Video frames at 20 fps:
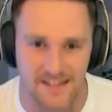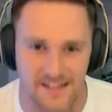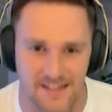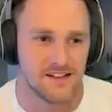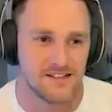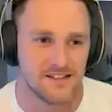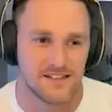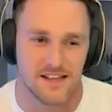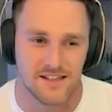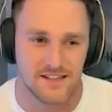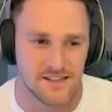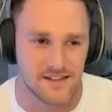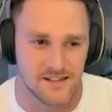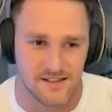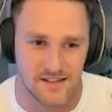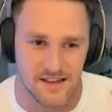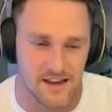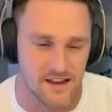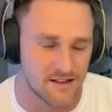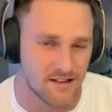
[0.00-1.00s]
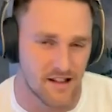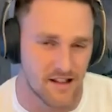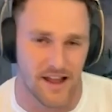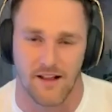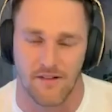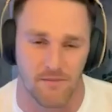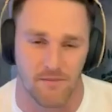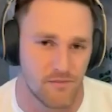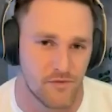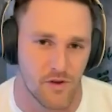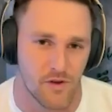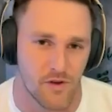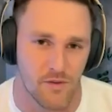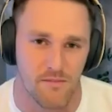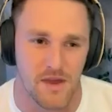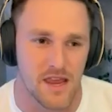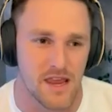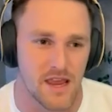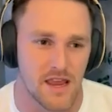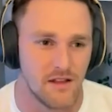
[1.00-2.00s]
And consistency is like, to
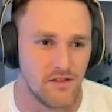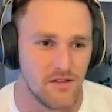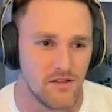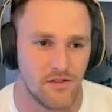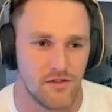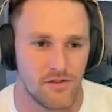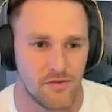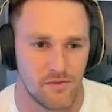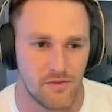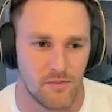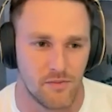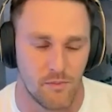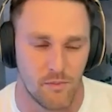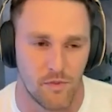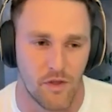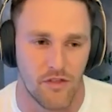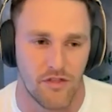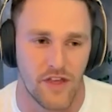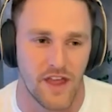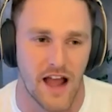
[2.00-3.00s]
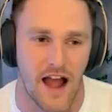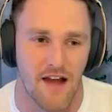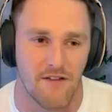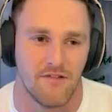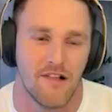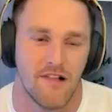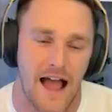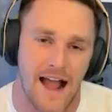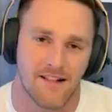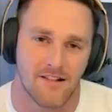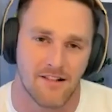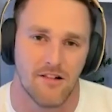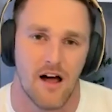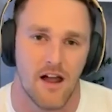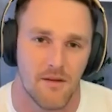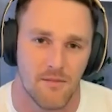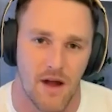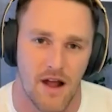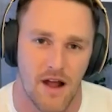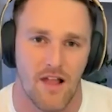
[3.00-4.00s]
me, the thing I've lacked a
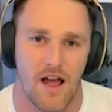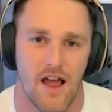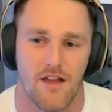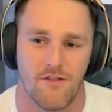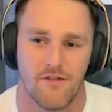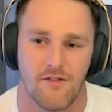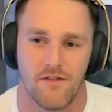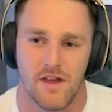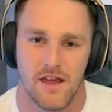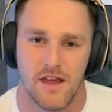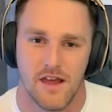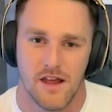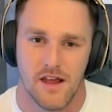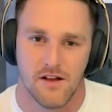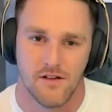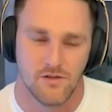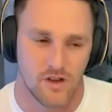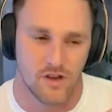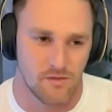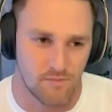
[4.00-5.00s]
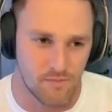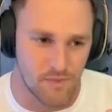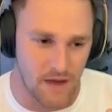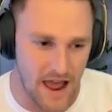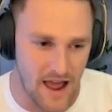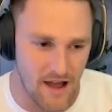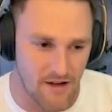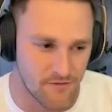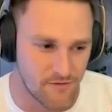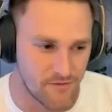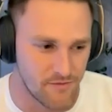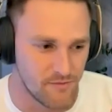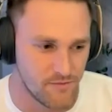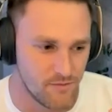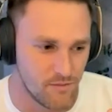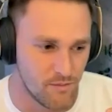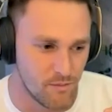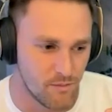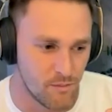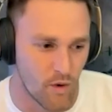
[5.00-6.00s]
lot in my life to have
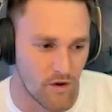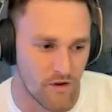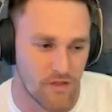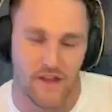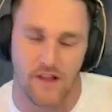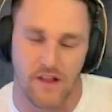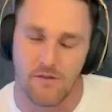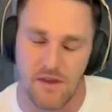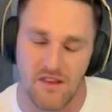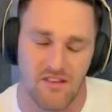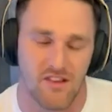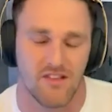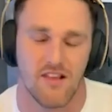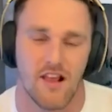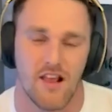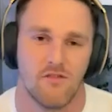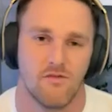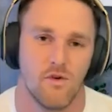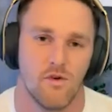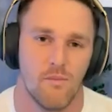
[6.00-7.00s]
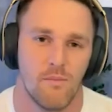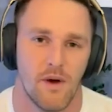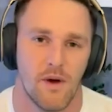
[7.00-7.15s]
more things be successful.